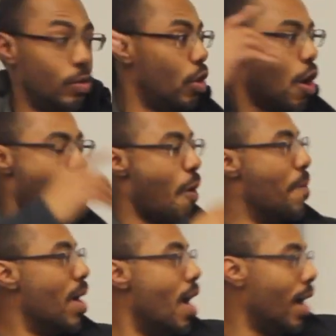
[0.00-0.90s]
your
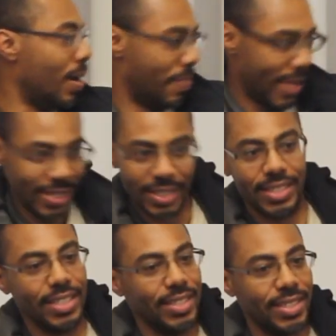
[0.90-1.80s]
own mug
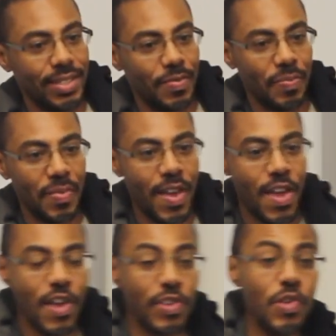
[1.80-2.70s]
businesses.
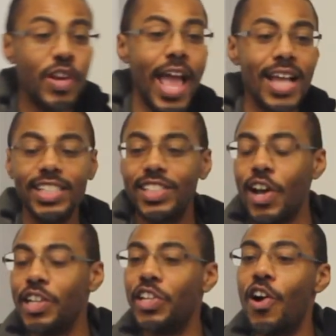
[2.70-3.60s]
You can actually
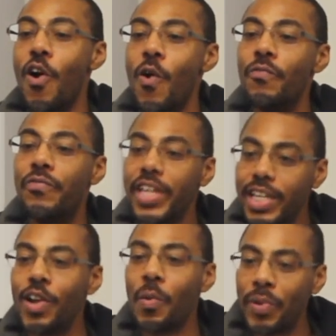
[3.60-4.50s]
start your own
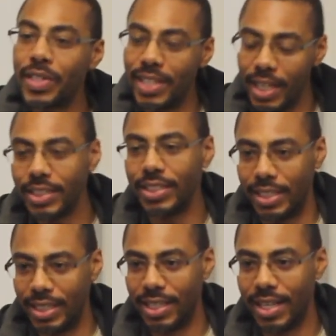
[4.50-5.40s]
video
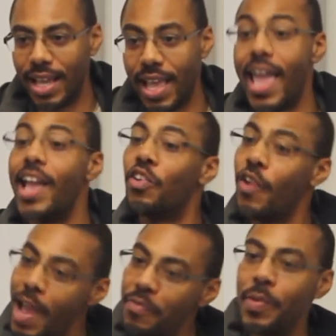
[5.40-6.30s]
production and
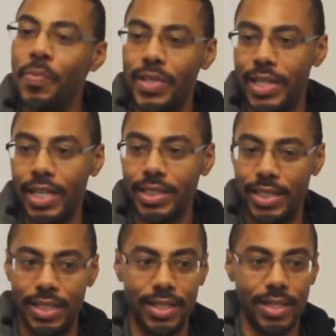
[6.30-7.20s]
graphic production.